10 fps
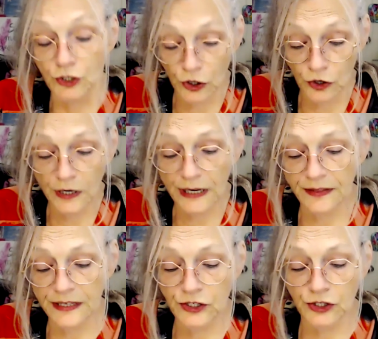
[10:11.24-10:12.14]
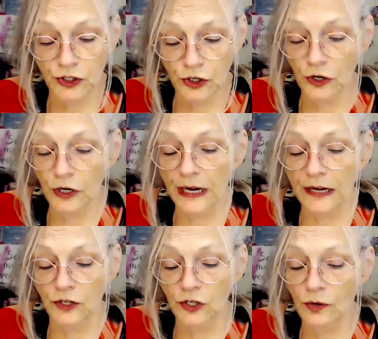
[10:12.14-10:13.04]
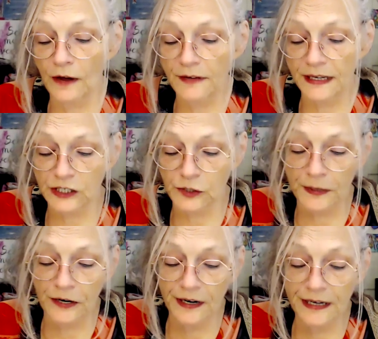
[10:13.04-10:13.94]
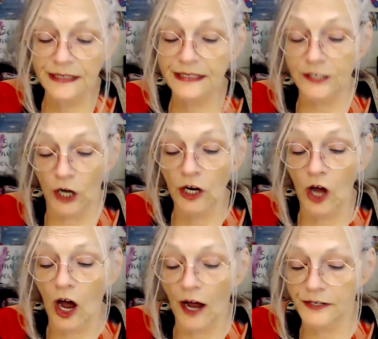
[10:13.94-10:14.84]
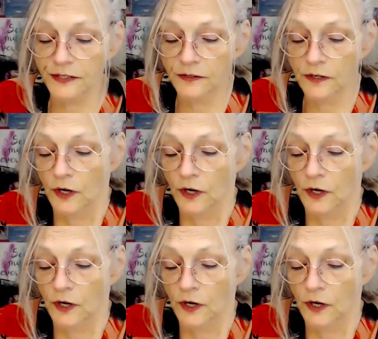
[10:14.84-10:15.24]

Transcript: During this journey, you have experienced a lot.